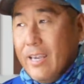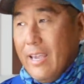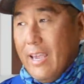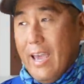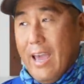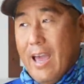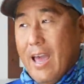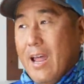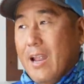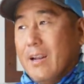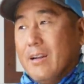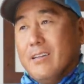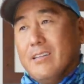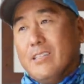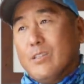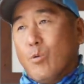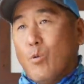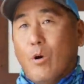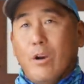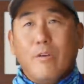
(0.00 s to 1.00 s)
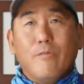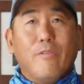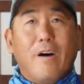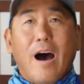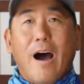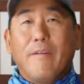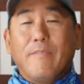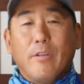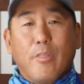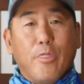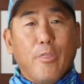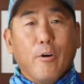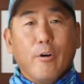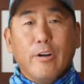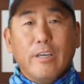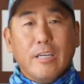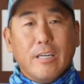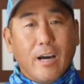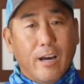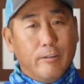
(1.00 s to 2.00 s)
and 25 to
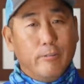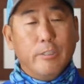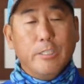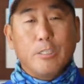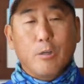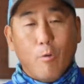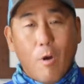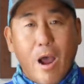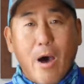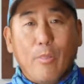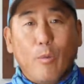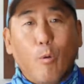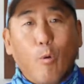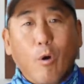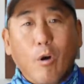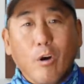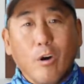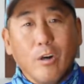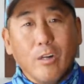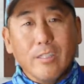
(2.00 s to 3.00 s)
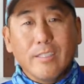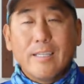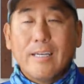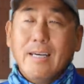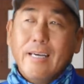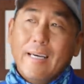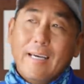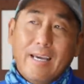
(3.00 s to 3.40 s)
30 countries around the world.